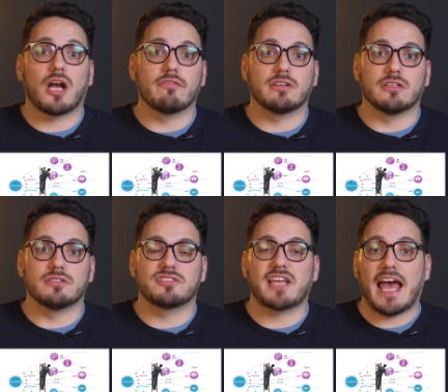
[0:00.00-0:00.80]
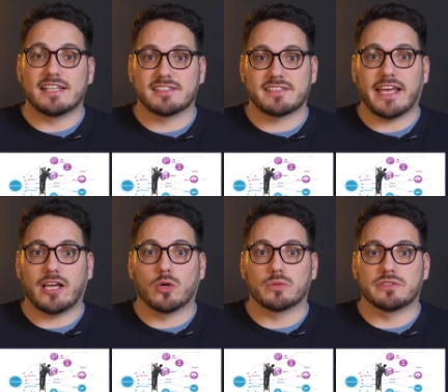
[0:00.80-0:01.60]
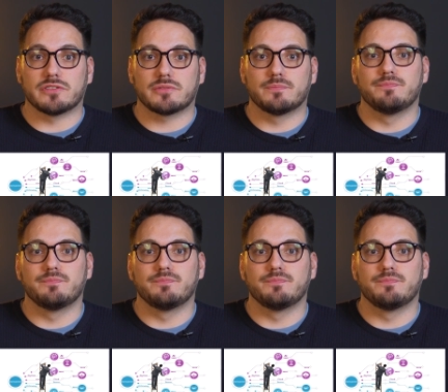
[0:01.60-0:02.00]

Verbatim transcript: governance, and stakeholders.